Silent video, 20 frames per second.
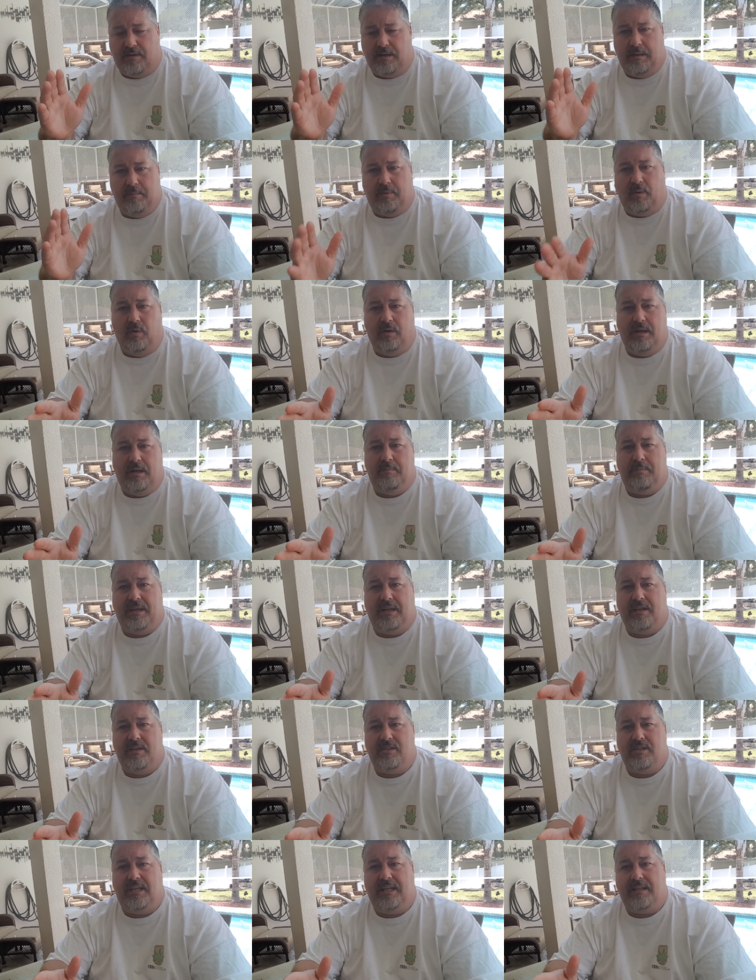important
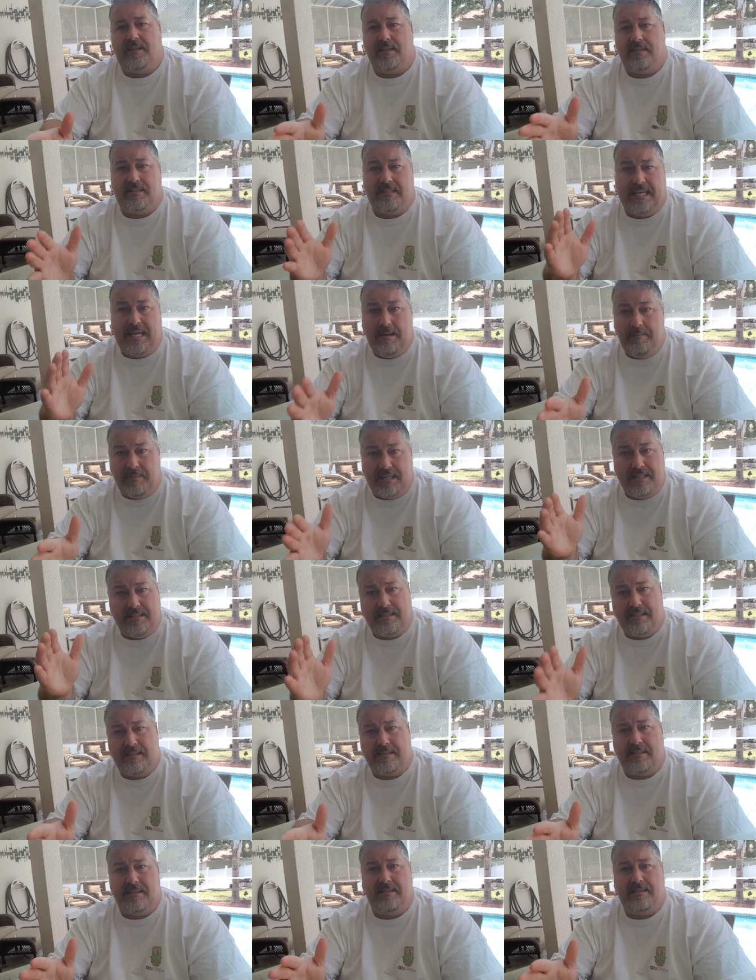because you get the same
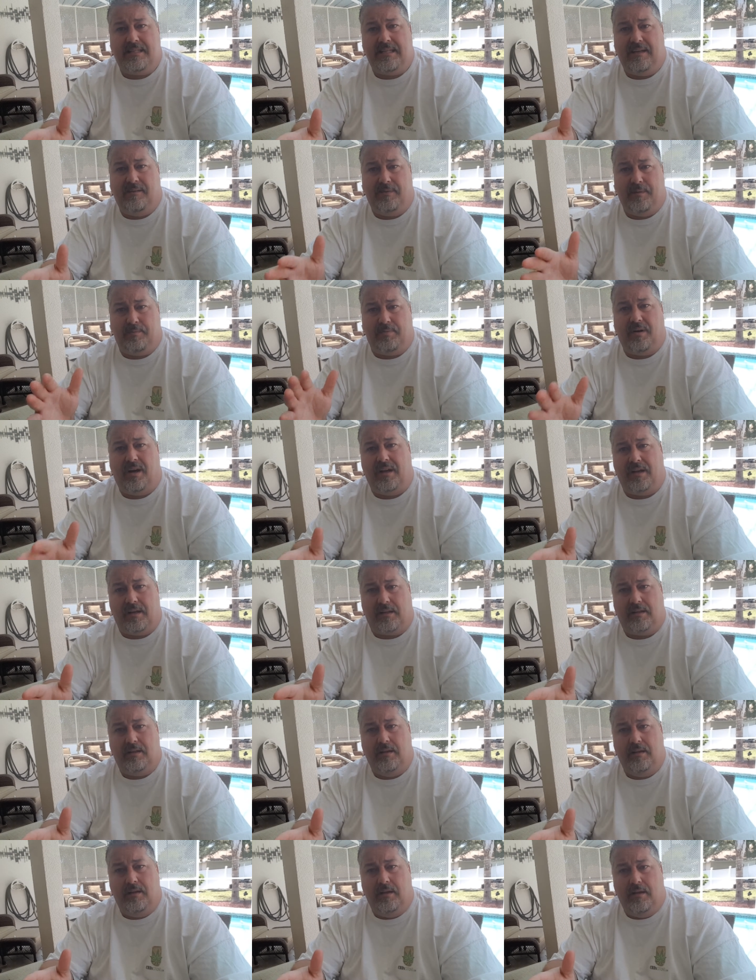consistency of the
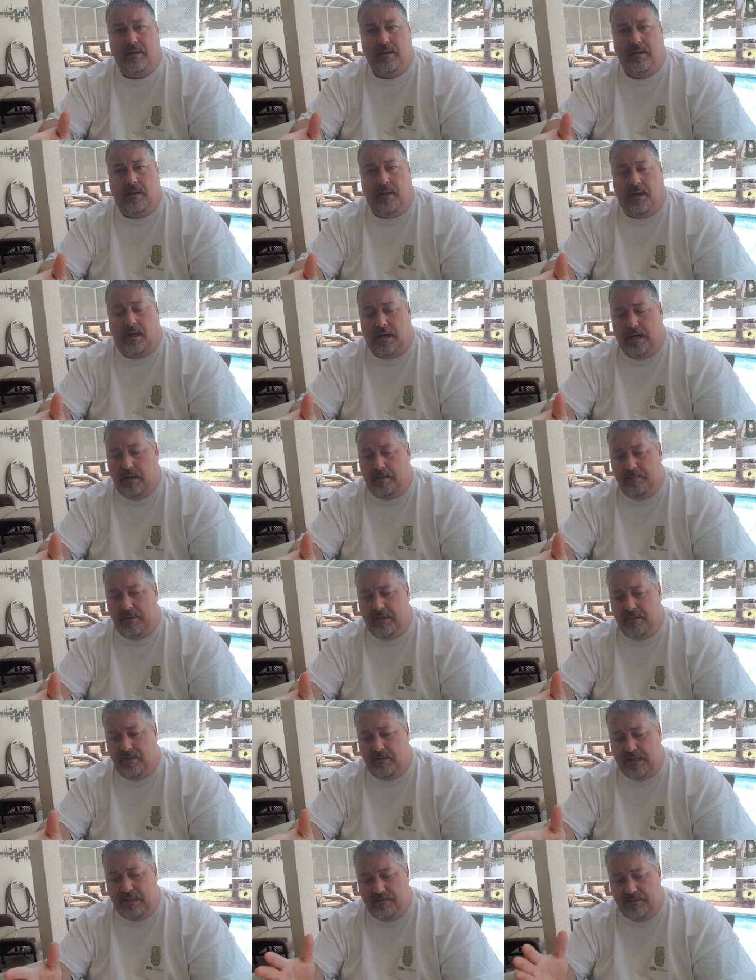product.
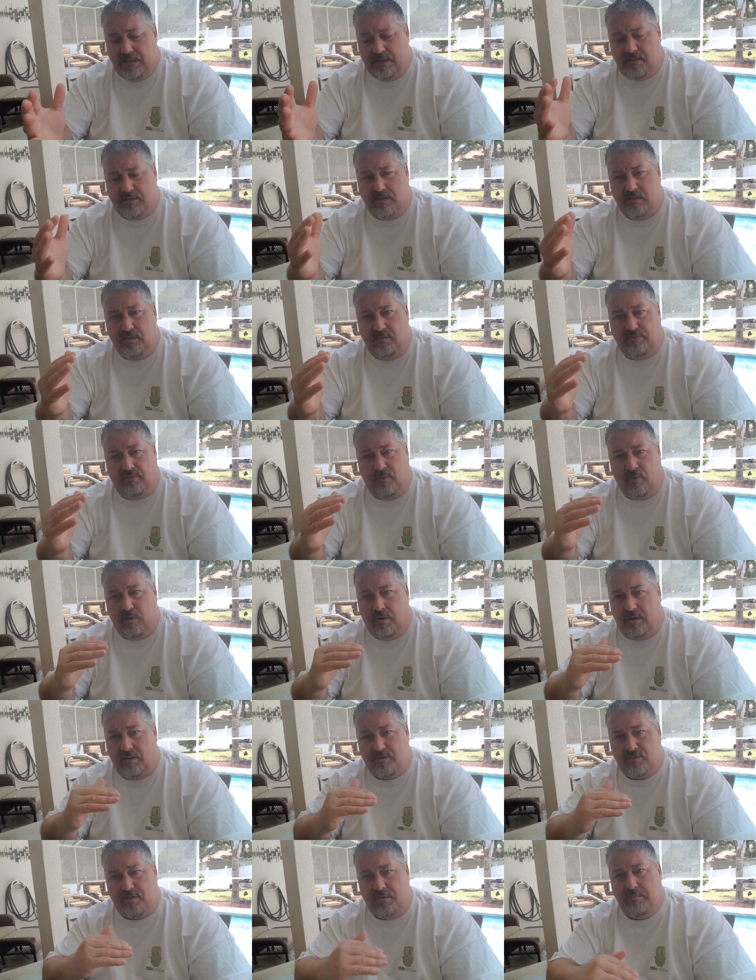And they're giving it to you for
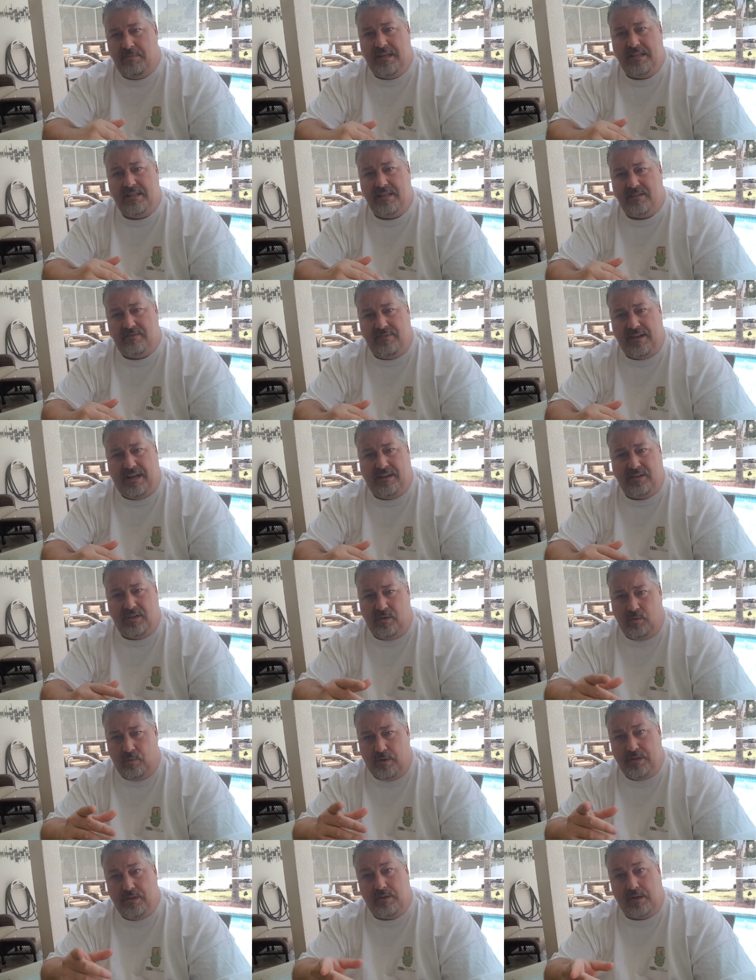a tremendous
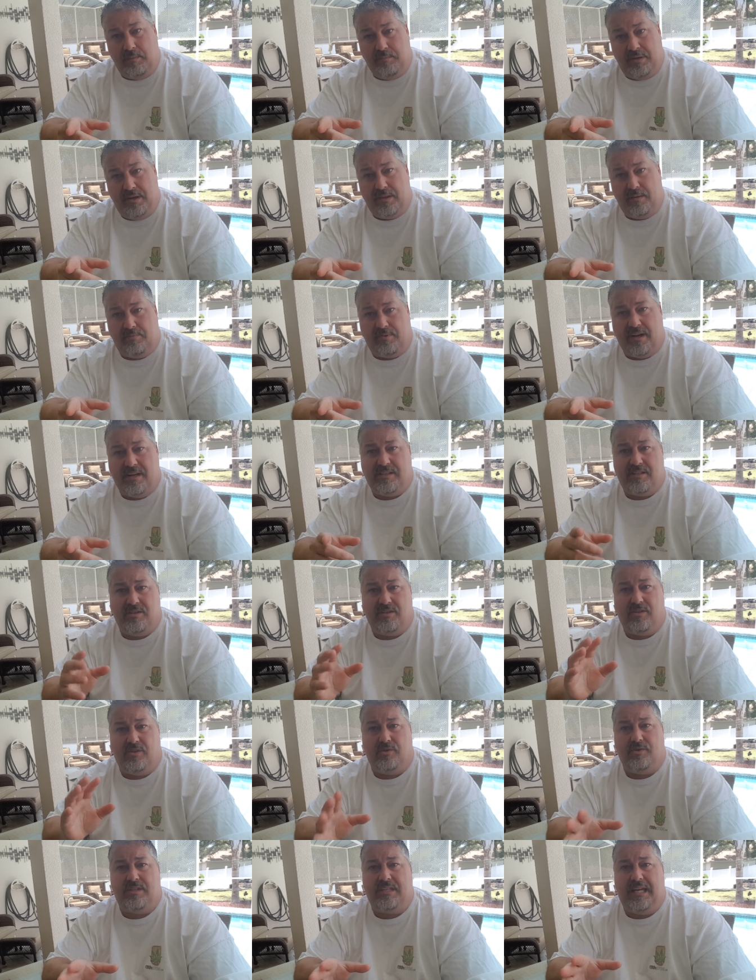value. When you compare the prices,
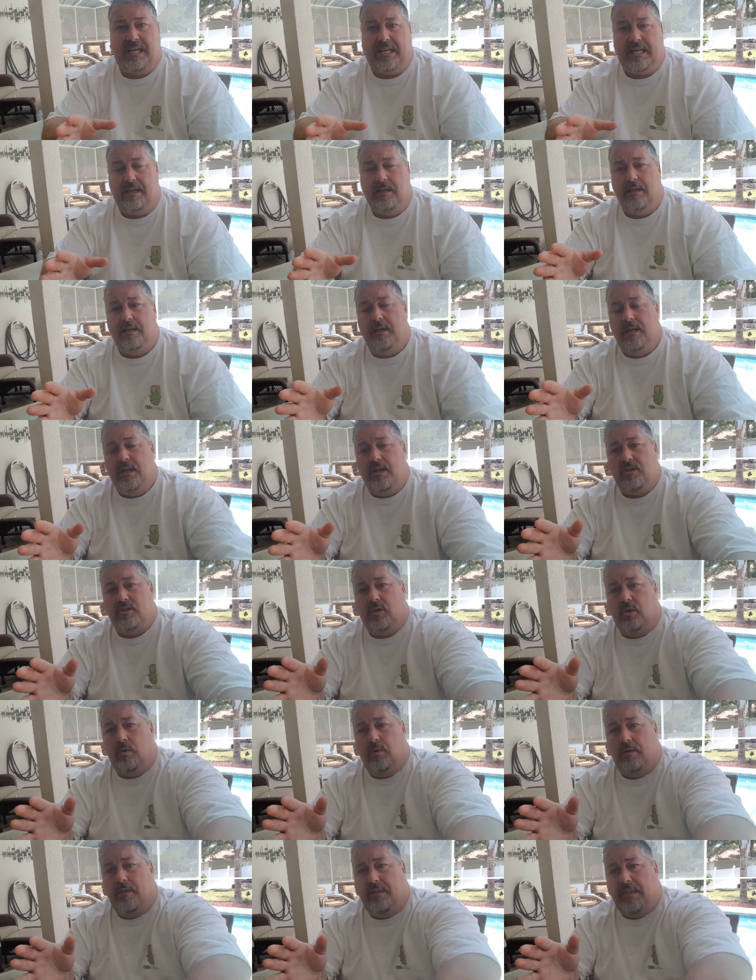you'll see.
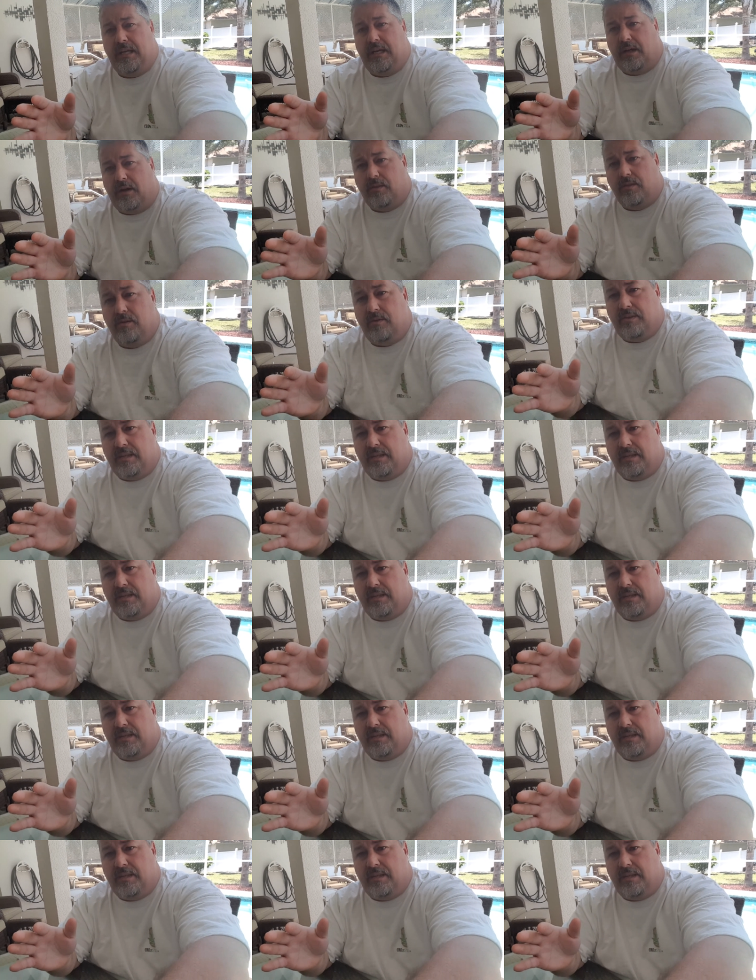So the other